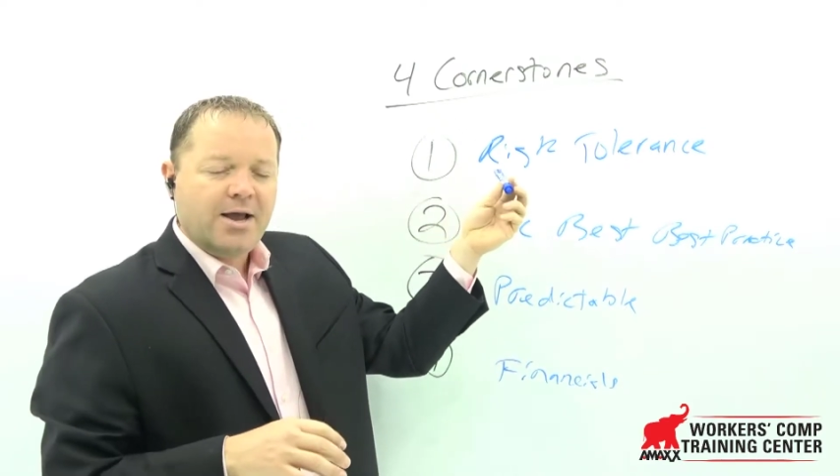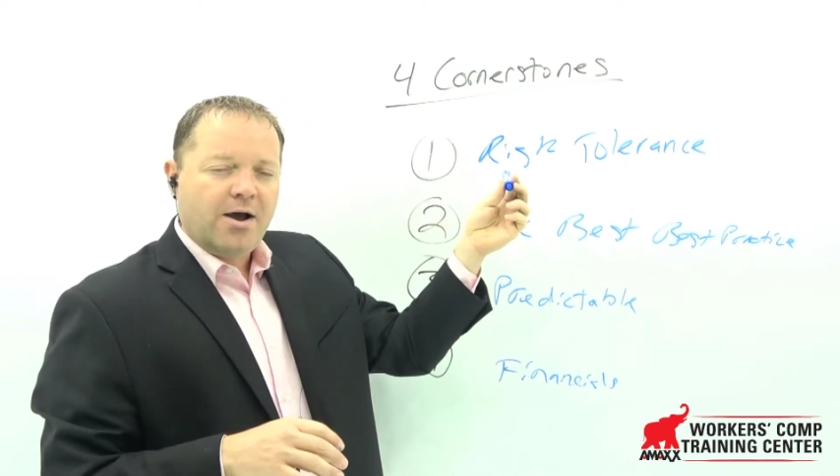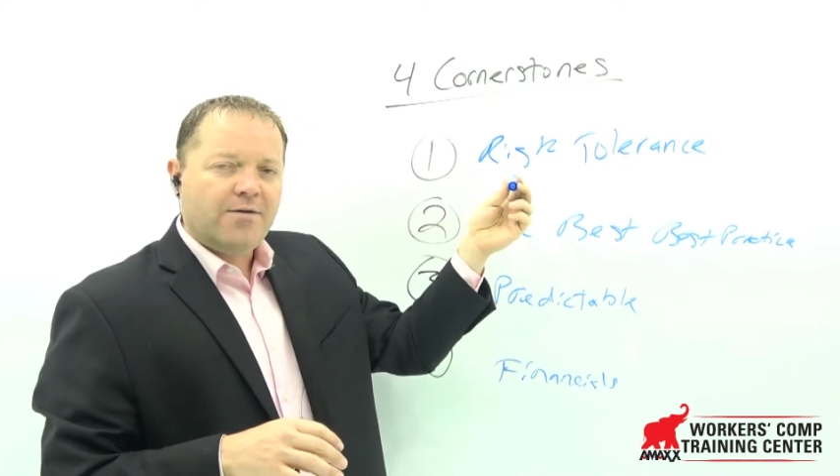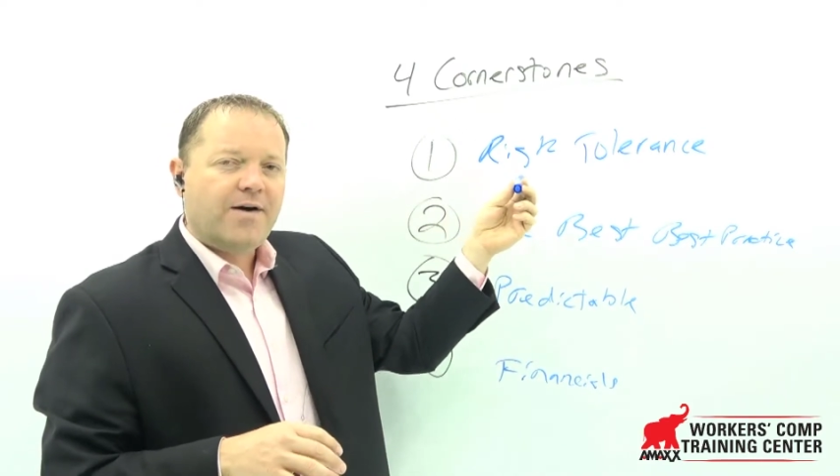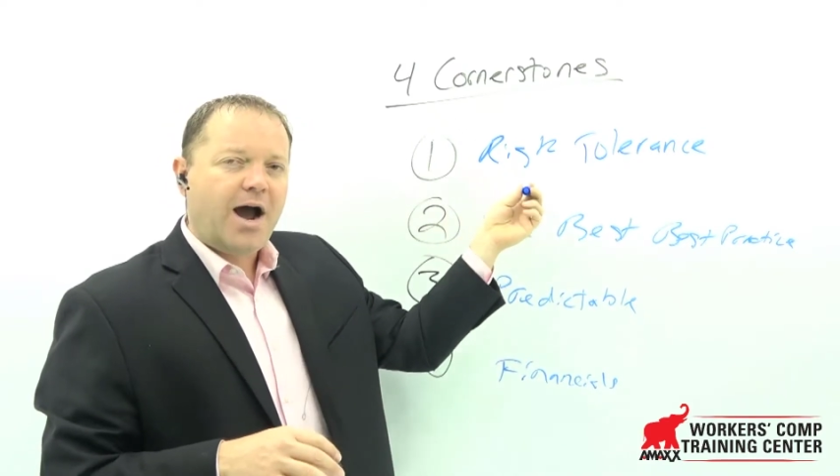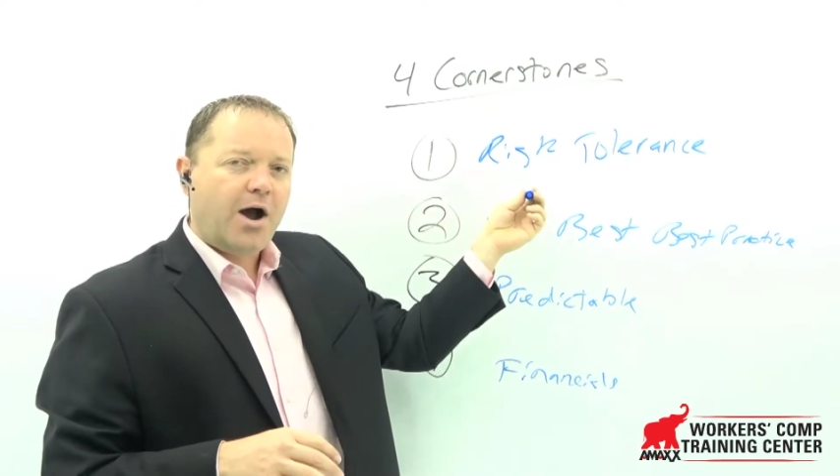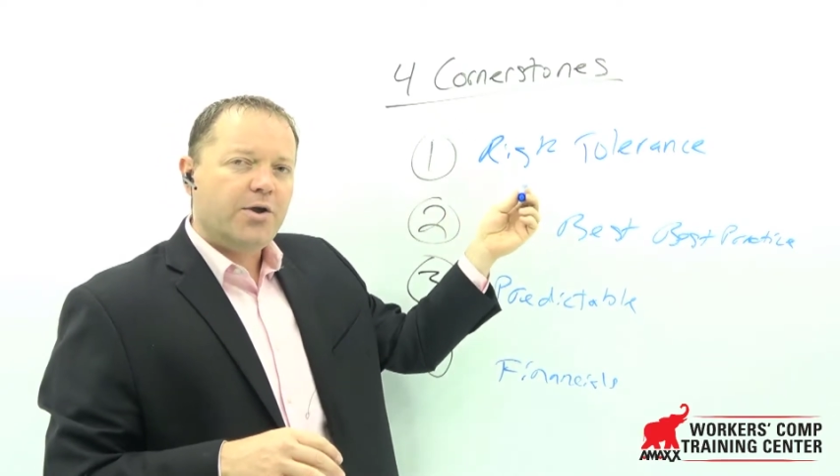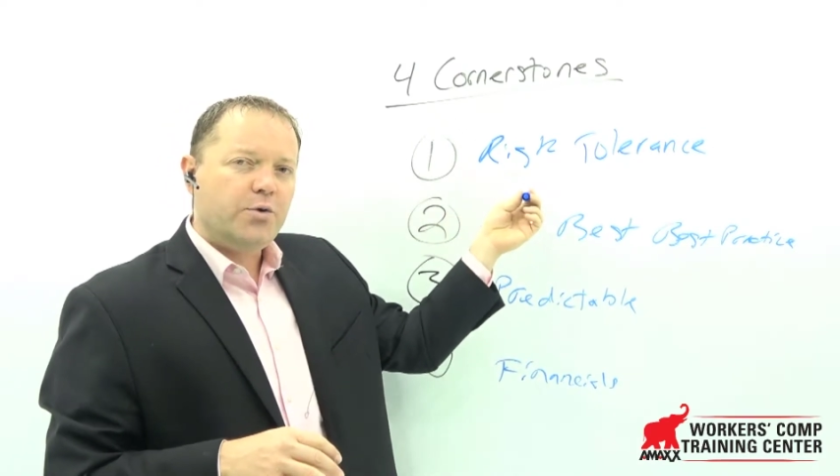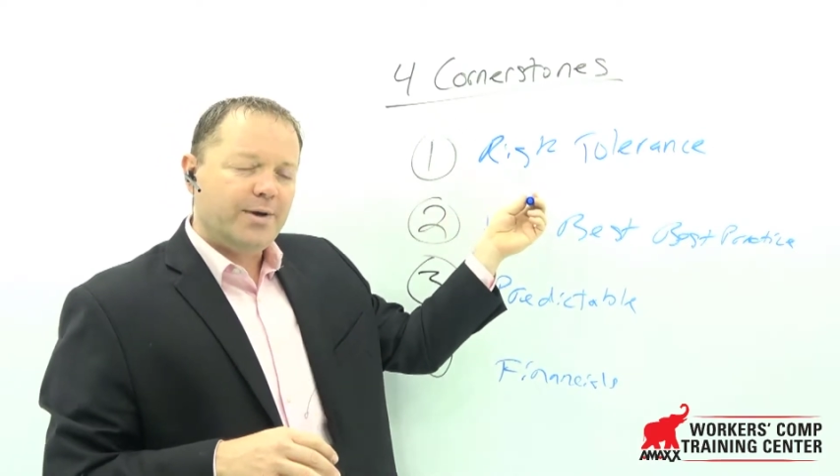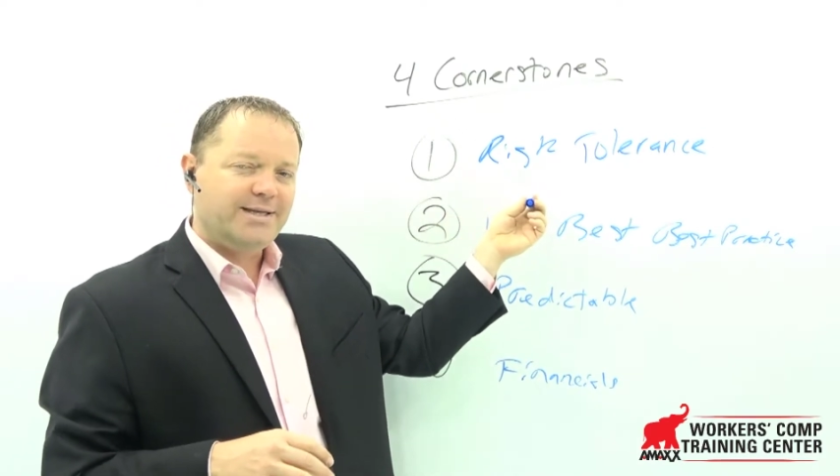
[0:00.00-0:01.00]
of how
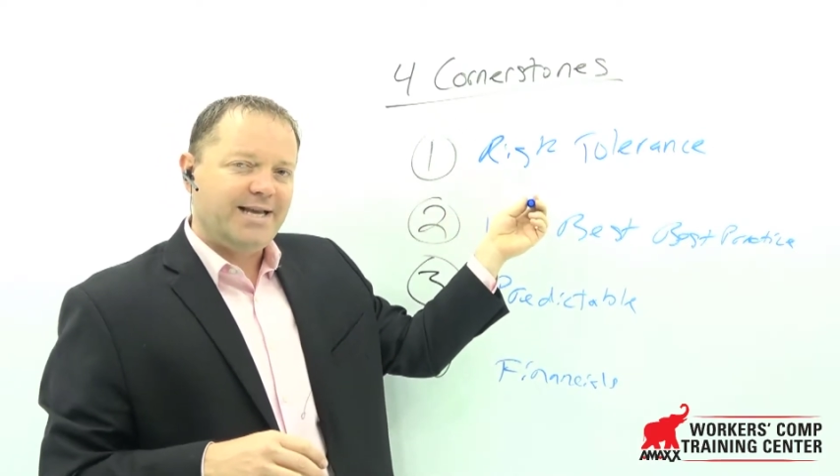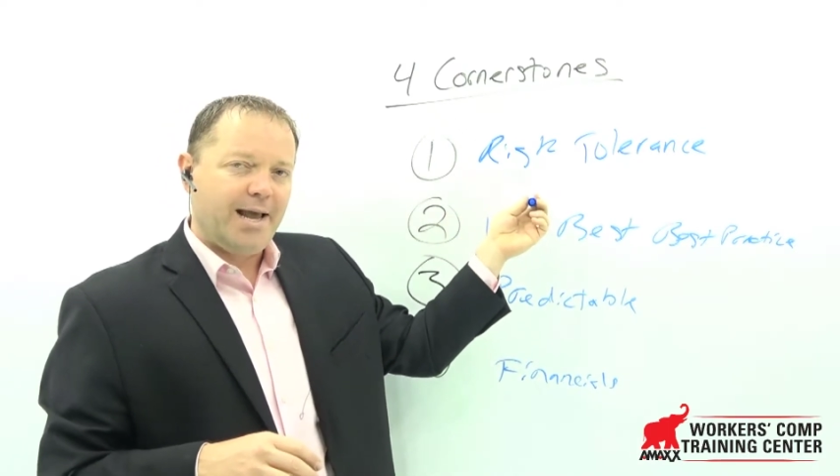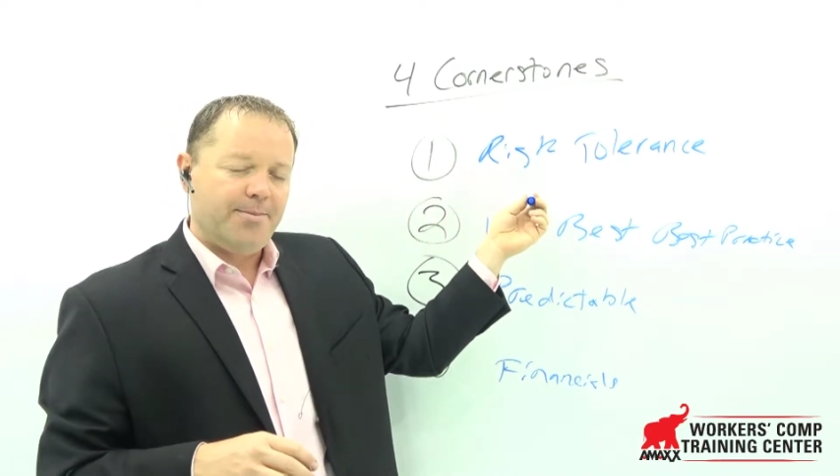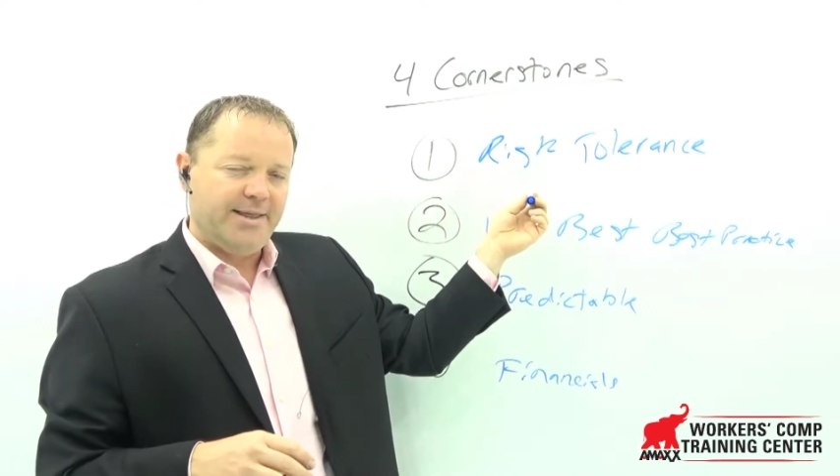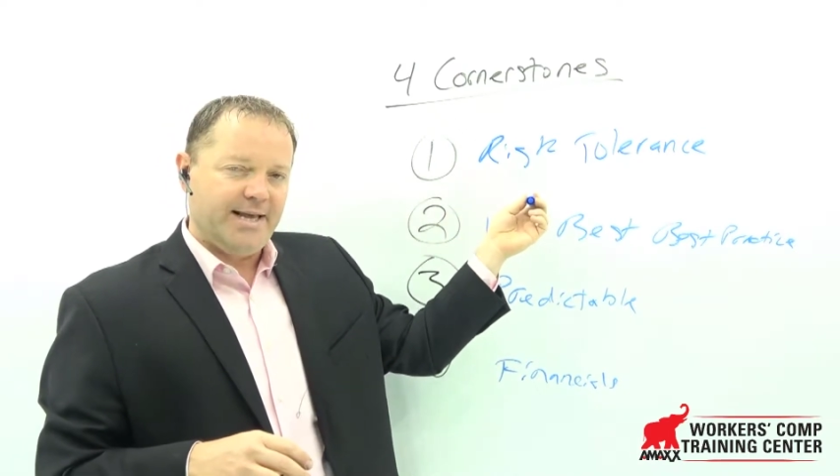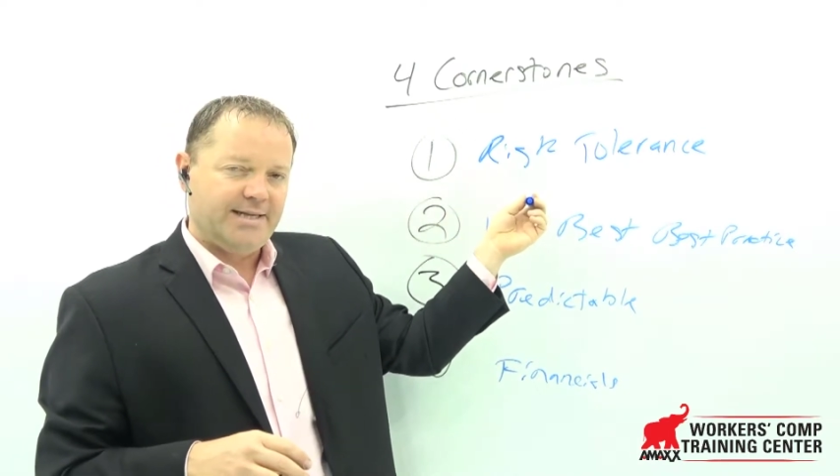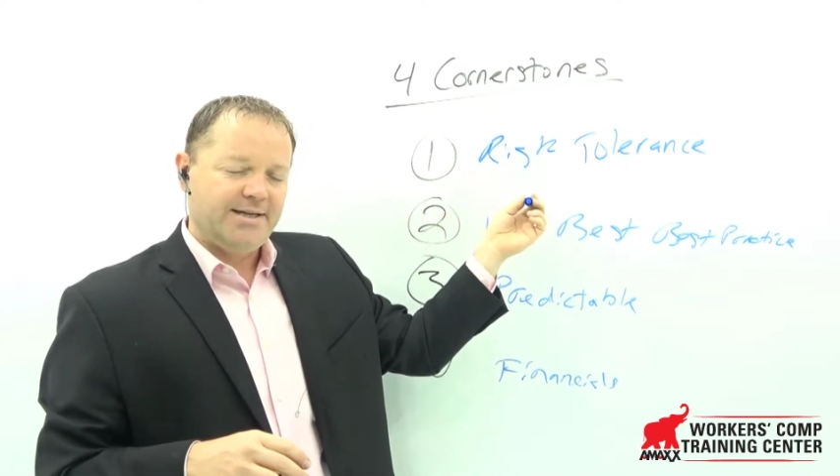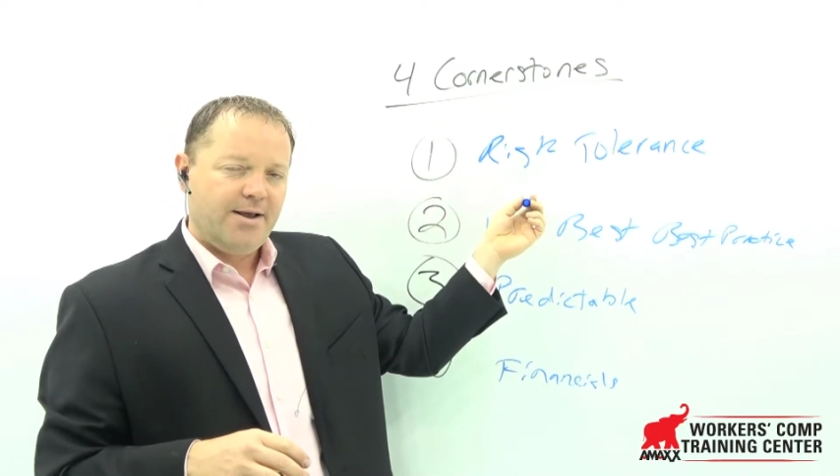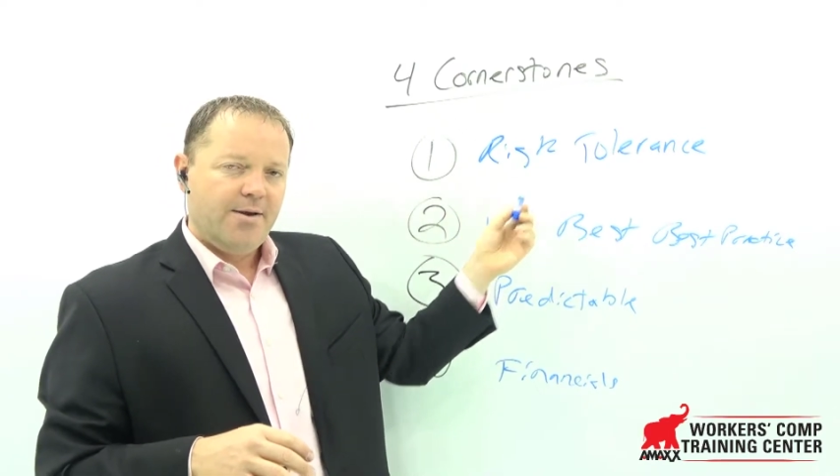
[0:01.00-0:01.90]
you examine this,